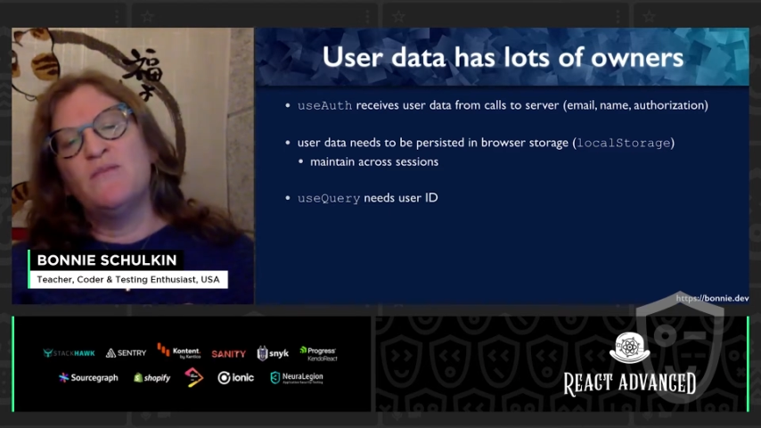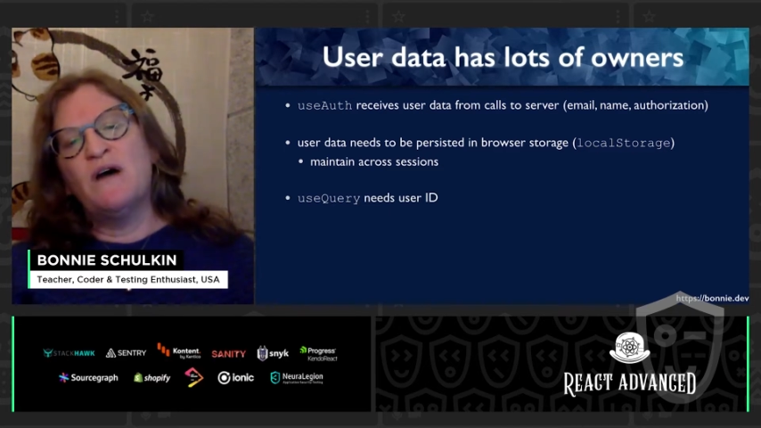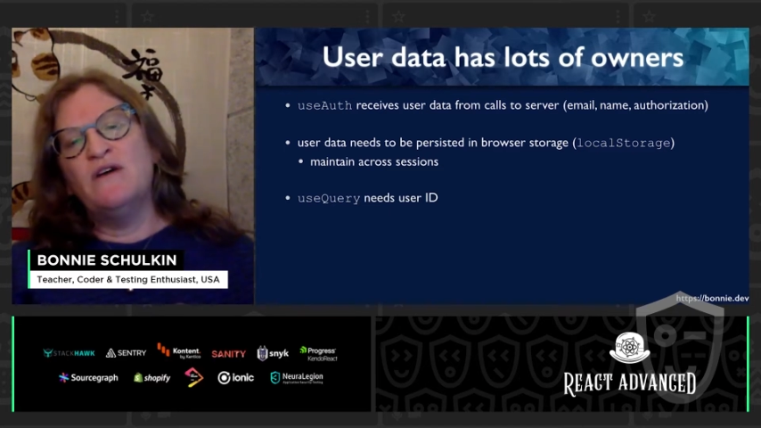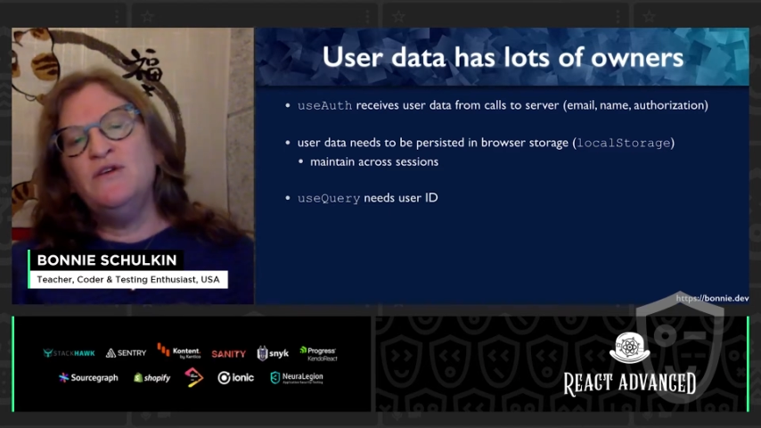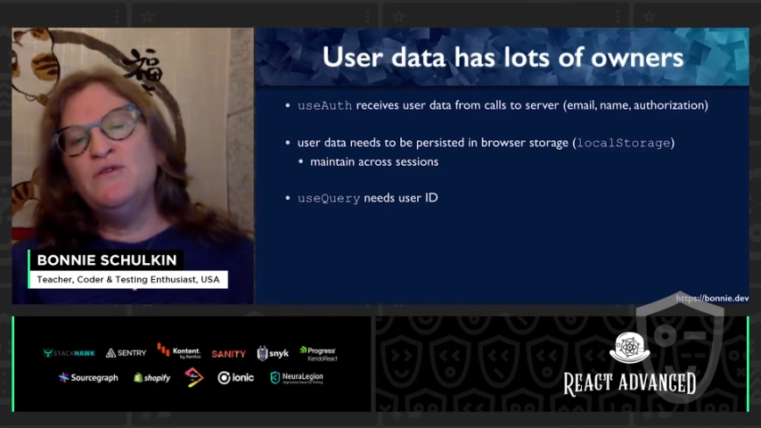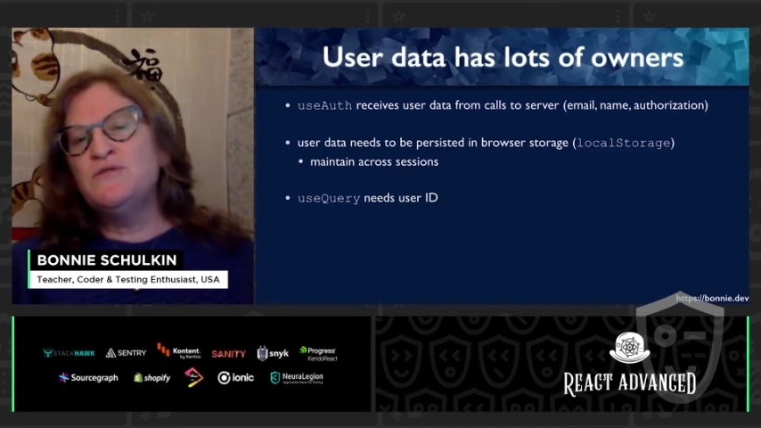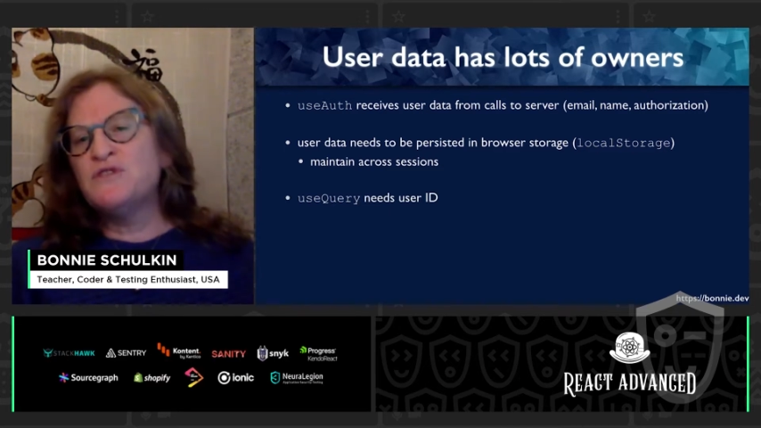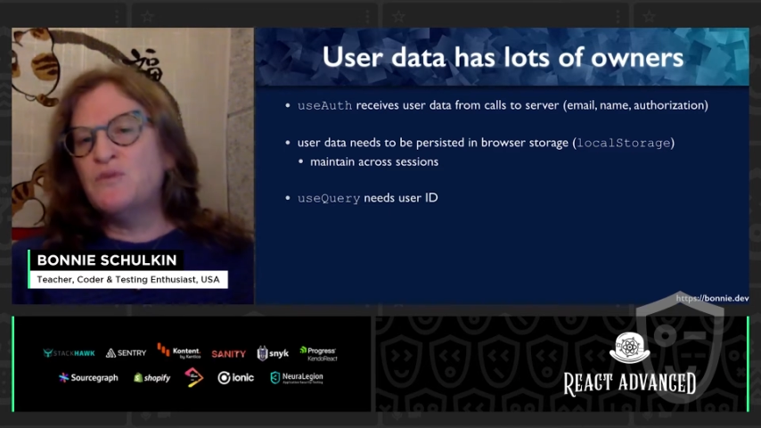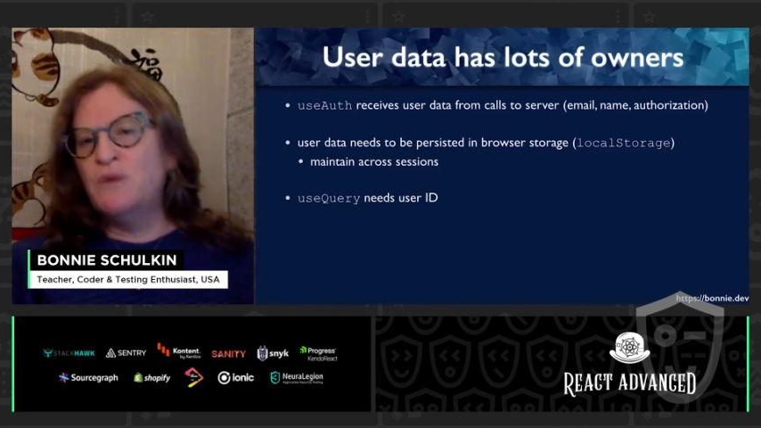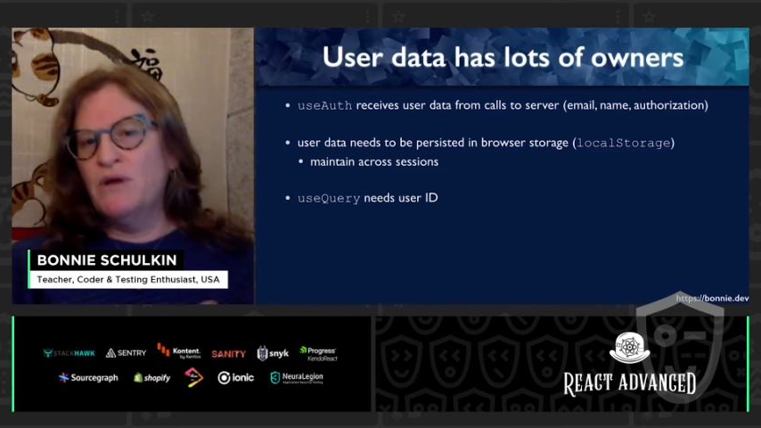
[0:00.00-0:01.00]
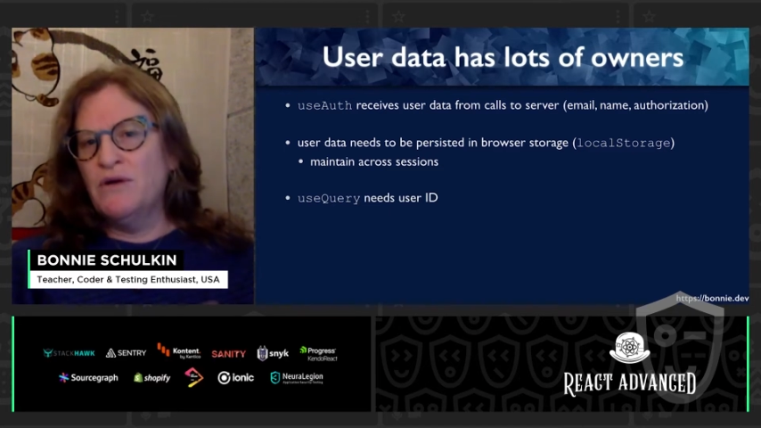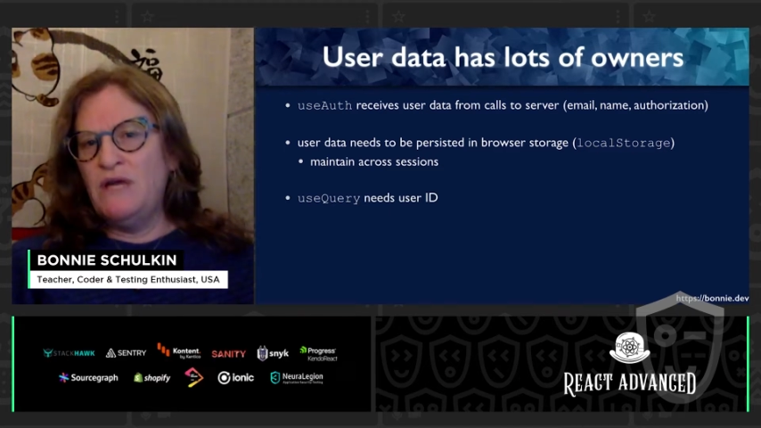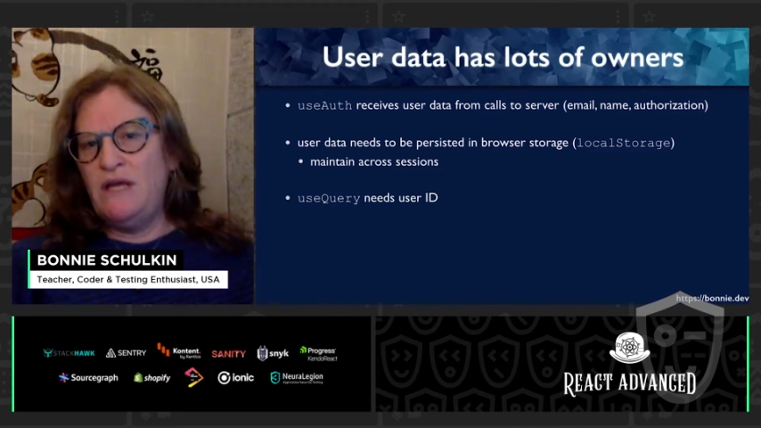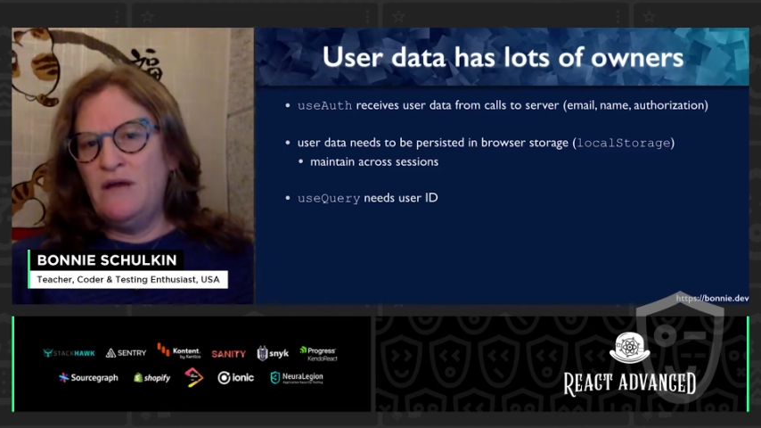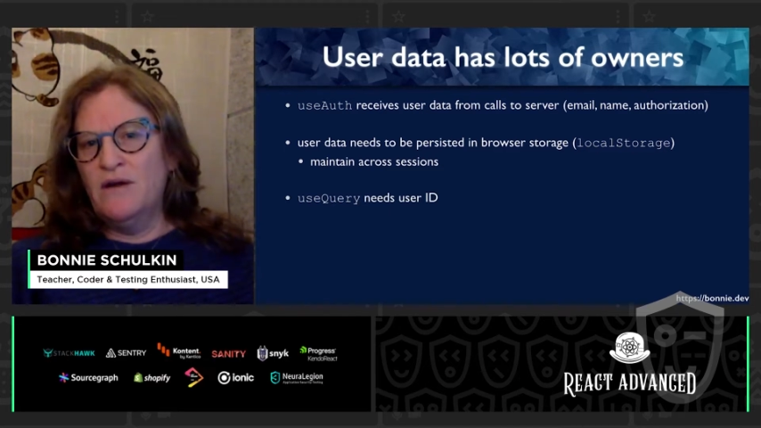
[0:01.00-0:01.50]
about use query
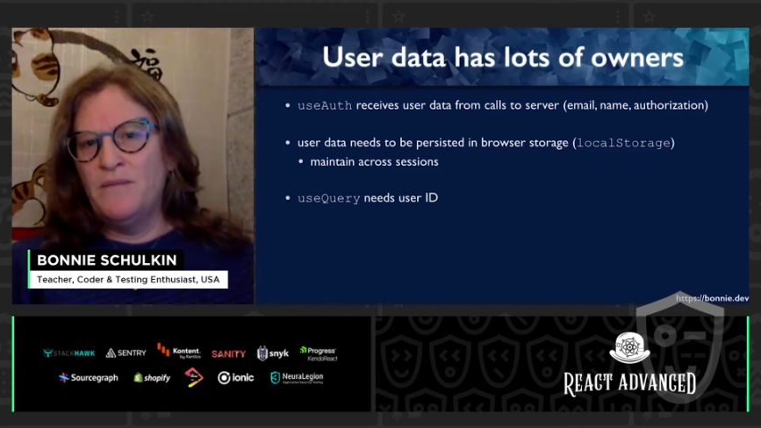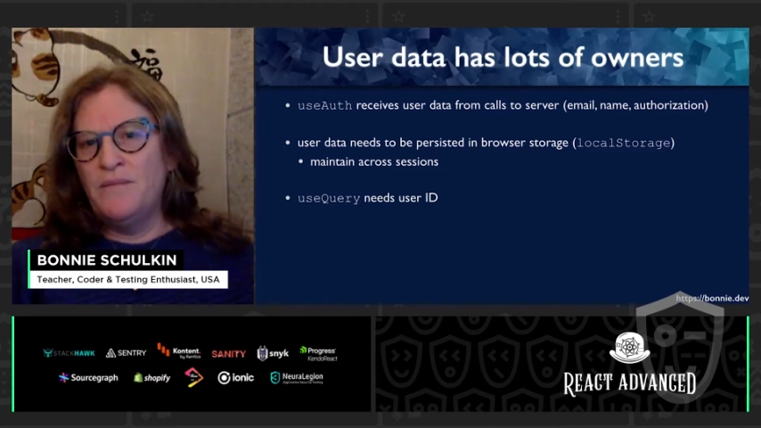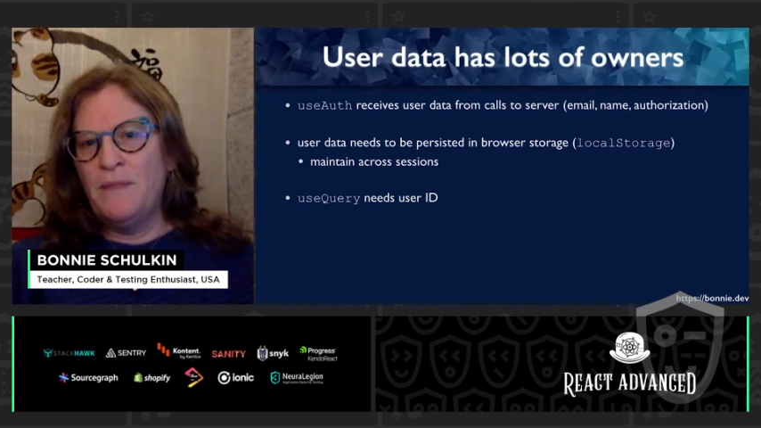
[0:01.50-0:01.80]
here.